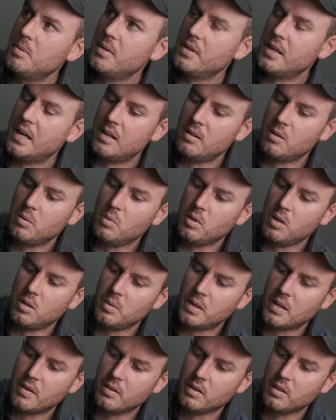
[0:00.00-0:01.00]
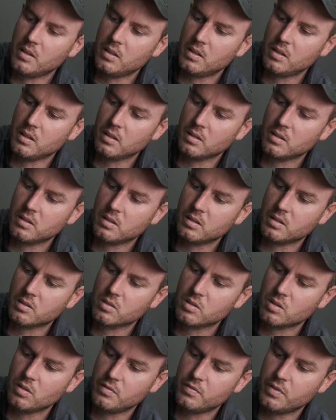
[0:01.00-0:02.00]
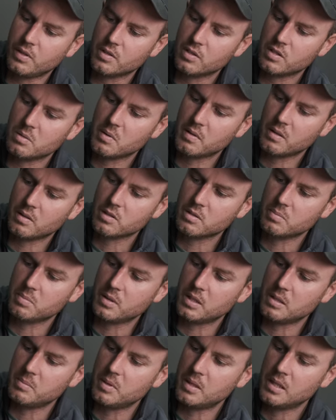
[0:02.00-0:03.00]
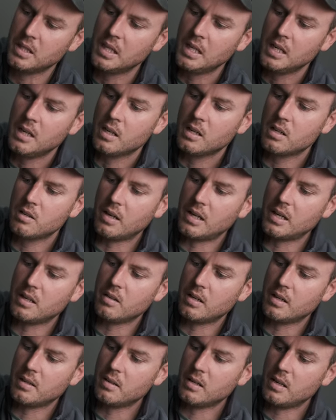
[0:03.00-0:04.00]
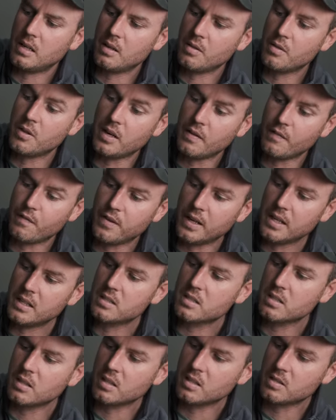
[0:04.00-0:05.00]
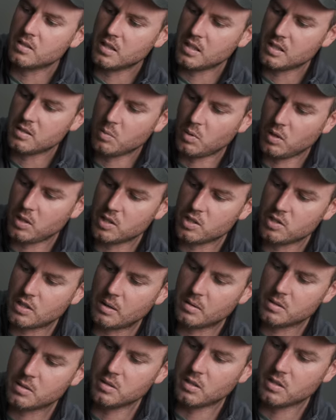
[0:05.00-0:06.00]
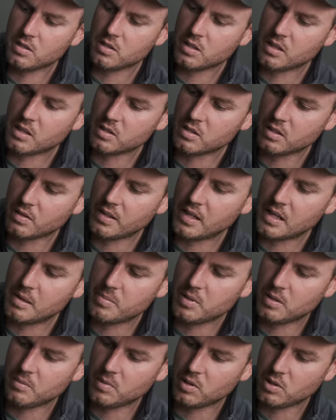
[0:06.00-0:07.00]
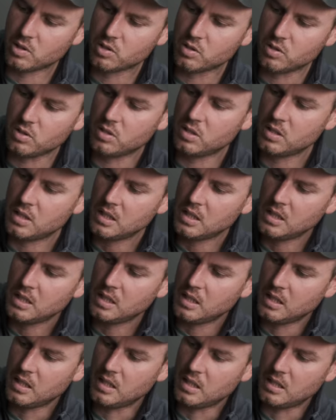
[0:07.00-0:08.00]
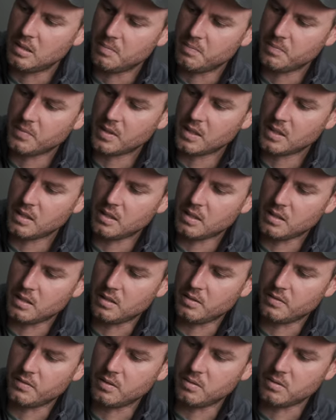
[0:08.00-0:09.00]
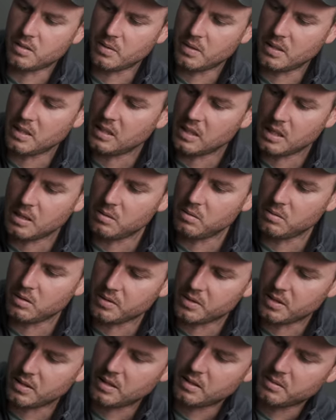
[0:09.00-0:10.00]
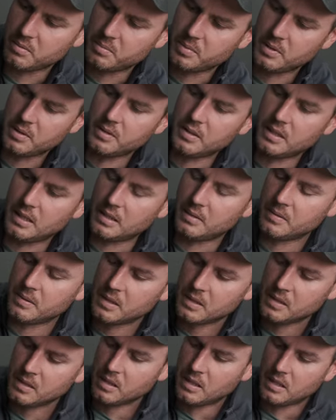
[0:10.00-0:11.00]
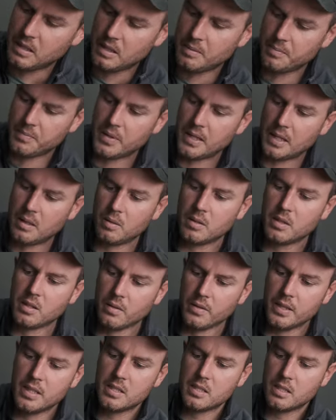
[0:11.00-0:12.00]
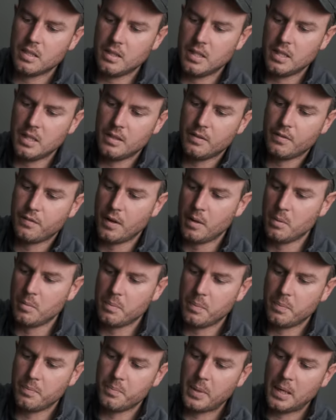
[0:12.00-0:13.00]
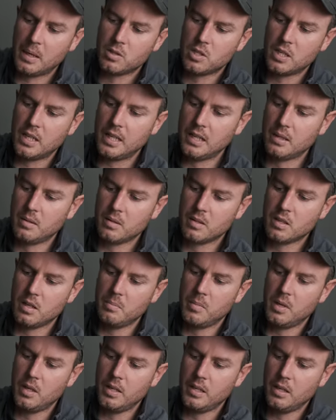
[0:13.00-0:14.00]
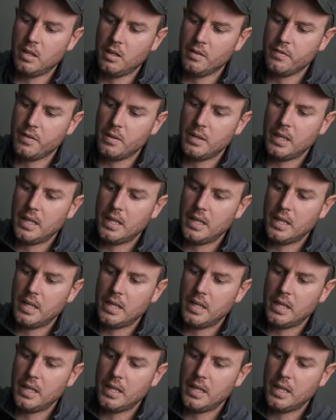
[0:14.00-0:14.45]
it there or what, whether or not I'll try and find somewhere else to put it. But great that it fits, because these are wide straps. Nice that it goes on there, but I'm not sure if it'll go any lower, or I don't know. But yeah, Now, you've got this, the phone pouch here. I've got my iPhone